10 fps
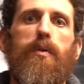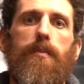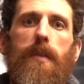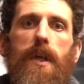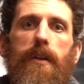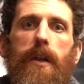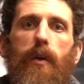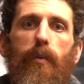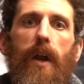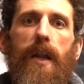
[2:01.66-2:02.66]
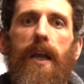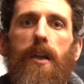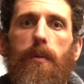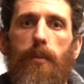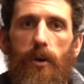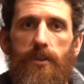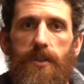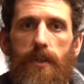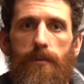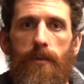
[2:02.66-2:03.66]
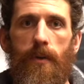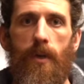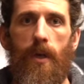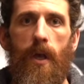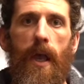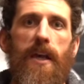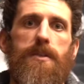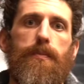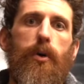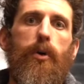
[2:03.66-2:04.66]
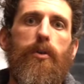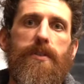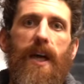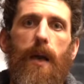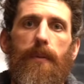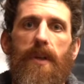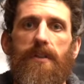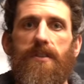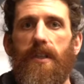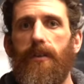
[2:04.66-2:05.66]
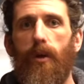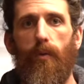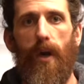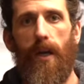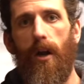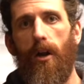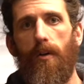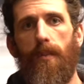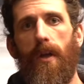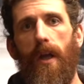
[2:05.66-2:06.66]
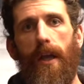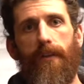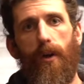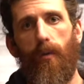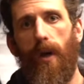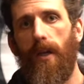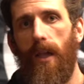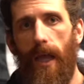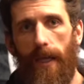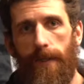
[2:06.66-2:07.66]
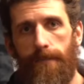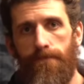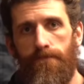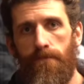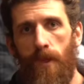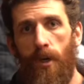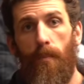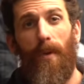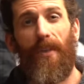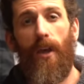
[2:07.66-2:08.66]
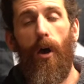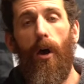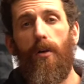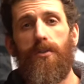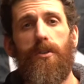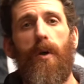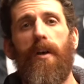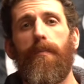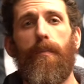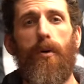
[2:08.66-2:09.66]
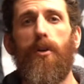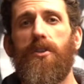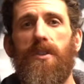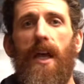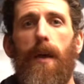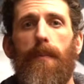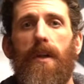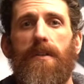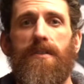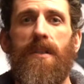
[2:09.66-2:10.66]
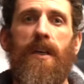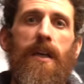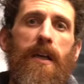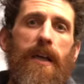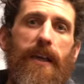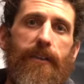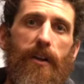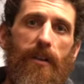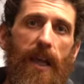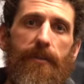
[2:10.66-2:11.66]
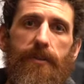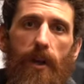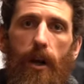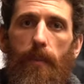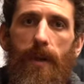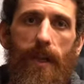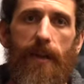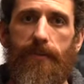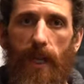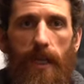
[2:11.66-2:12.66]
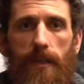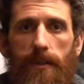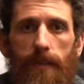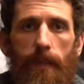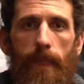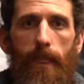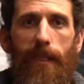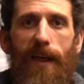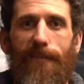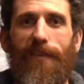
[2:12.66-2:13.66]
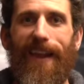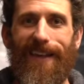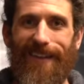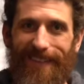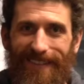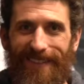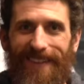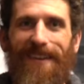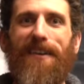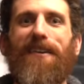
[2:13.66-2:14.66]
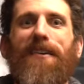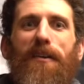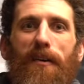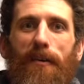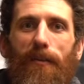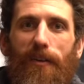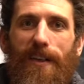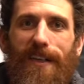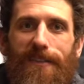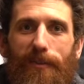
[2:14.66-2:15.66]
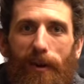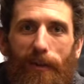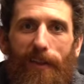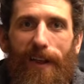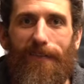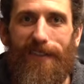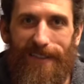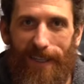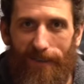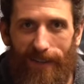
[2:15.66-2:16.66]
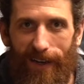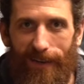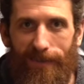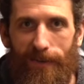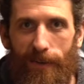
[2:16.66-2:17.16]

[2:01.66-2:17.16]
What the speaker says: would mean that a right-handed person has pull dominance in their right arm and their right leg, but they also have push dominance in their left arm and left leg. For all the lefties out there,